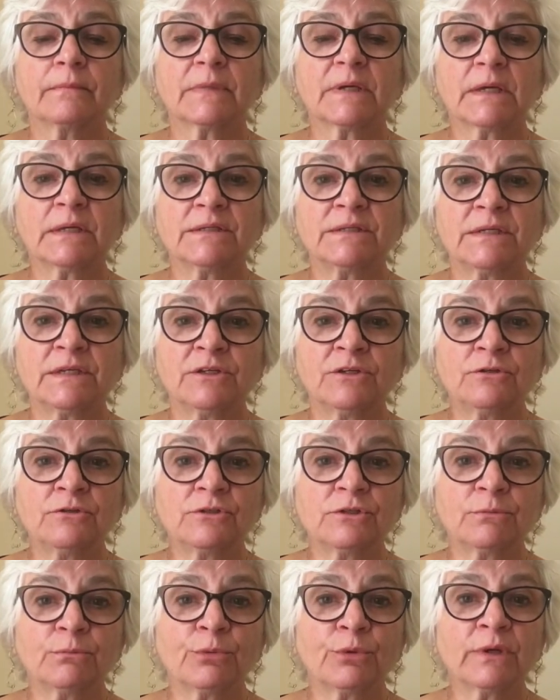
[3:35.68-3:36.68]
Continue
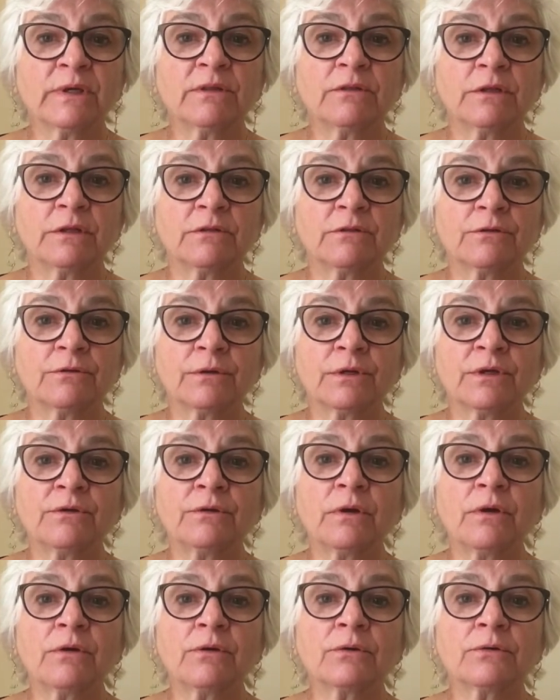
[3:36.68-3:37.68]
to breathe in through your
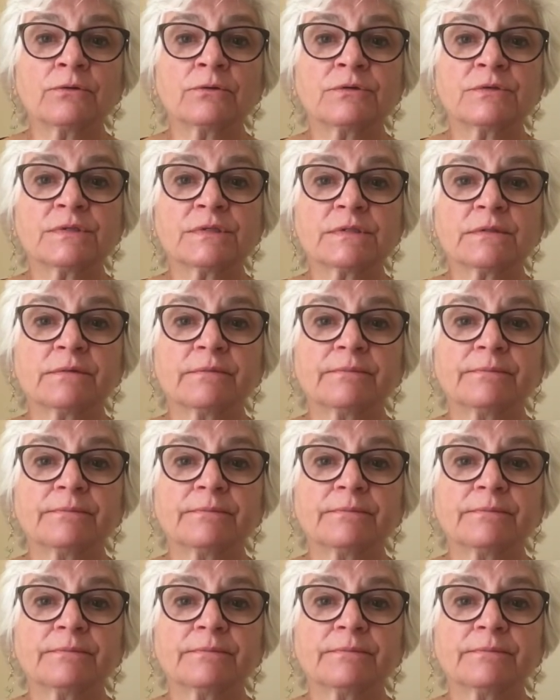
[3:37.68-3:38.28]
nose